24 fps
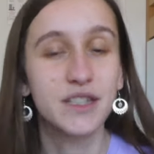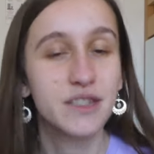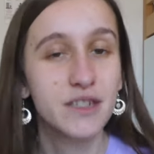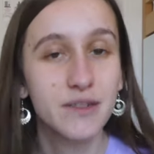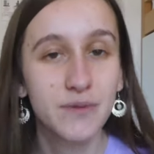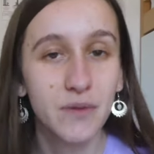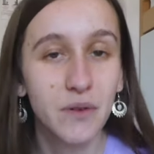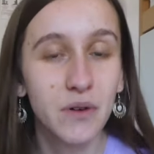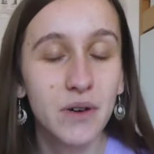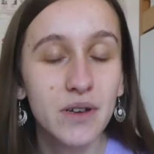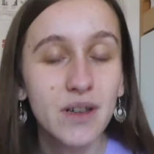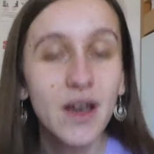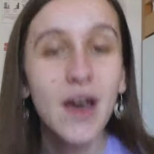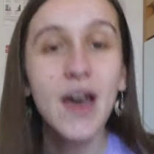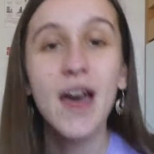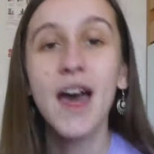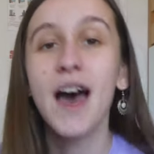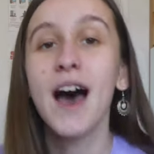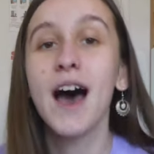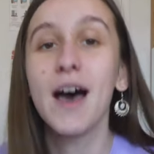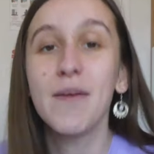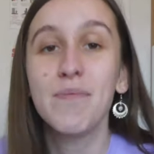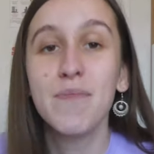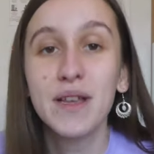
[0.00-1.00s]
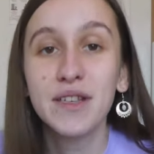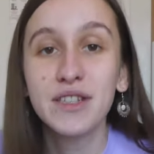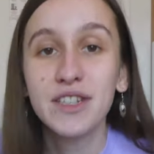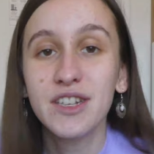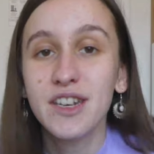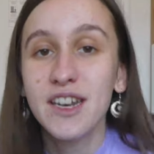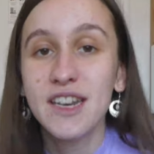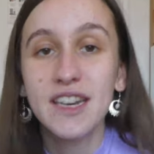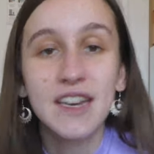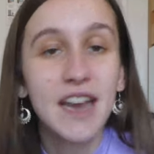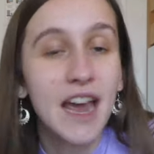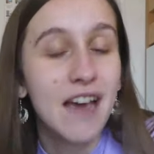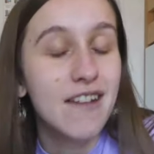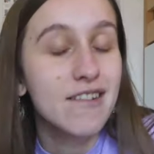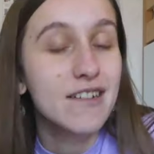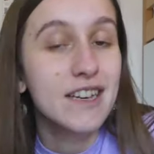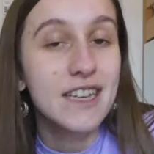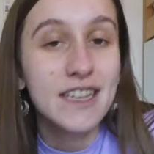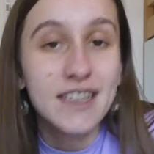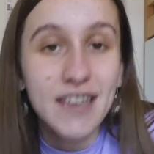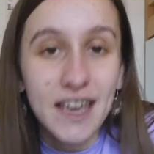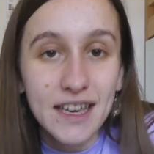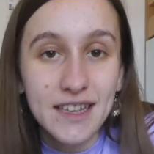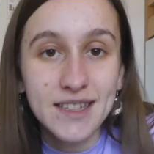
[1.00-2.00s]
I just thought I'd mention it now
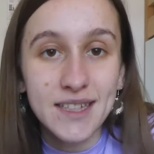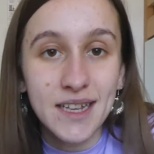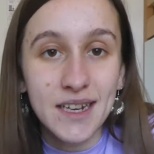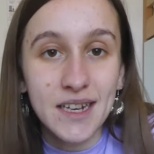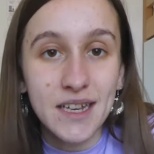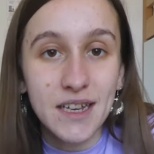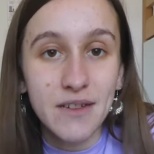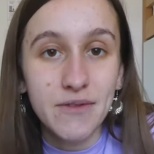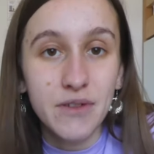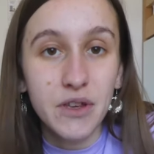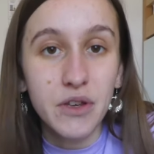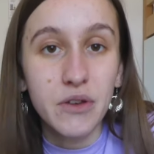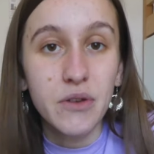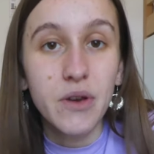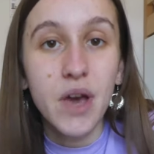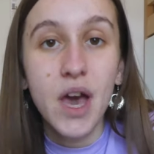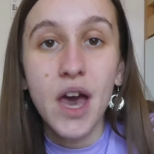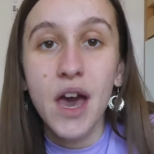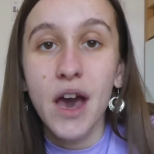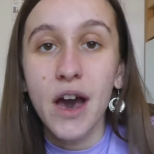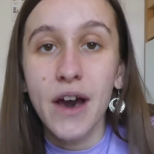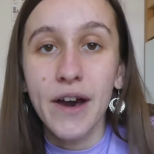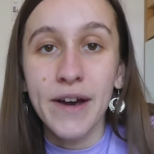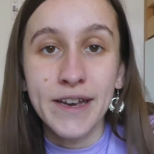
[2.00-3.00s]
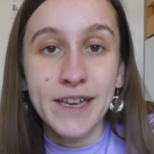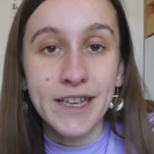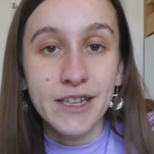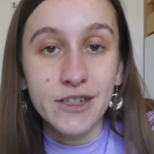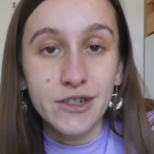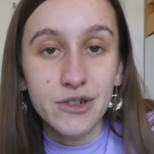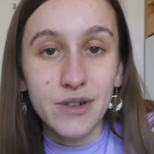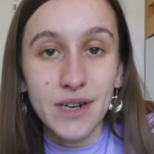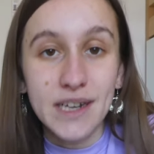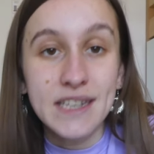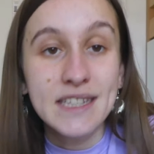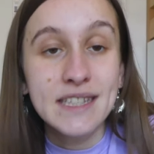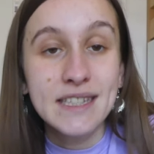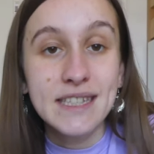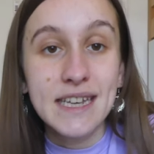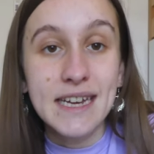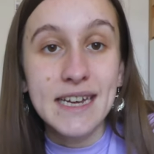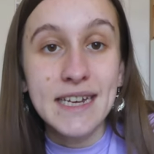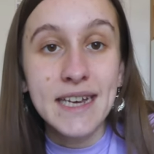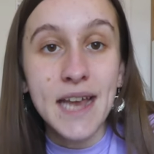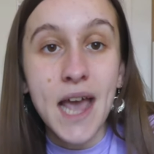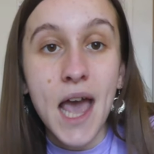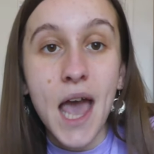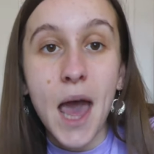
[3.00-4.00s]
in case any of you are
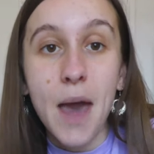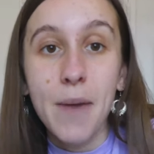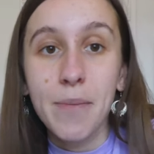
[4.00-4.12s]
interested.